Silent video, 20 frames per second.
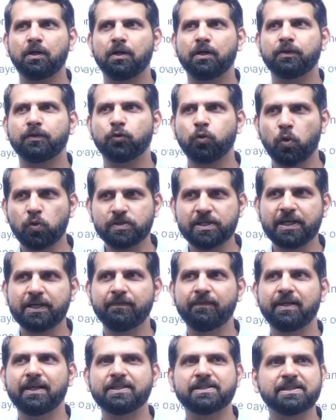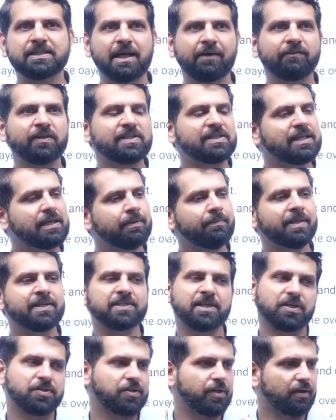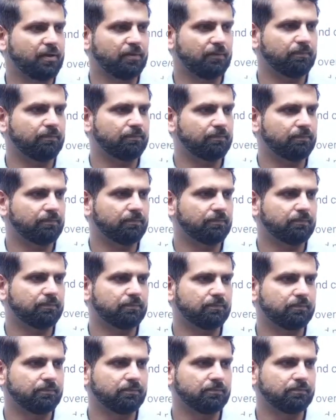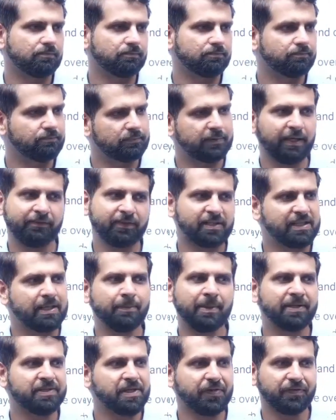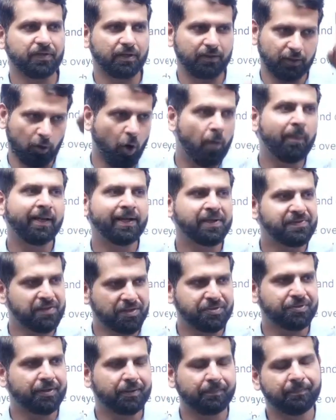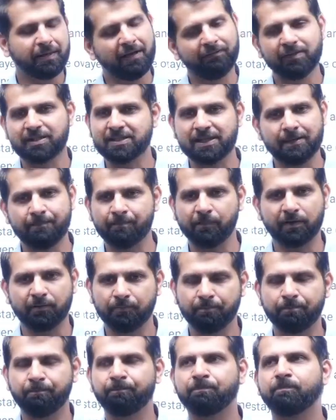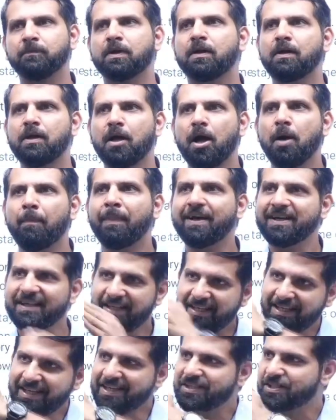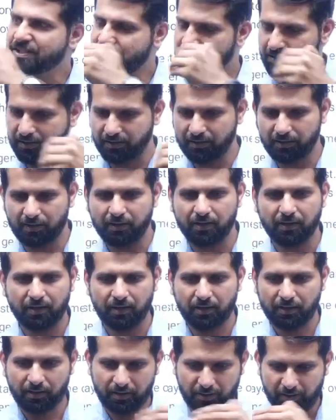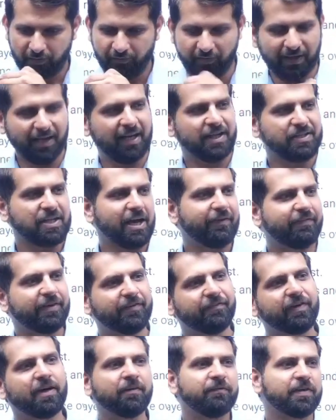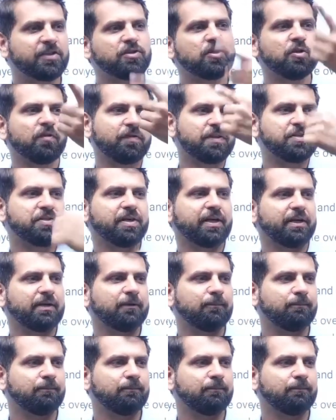those 8 villages have the same ancestor. They have the same ancestor, the common ancestor. They have the same one. But each village have different version of history.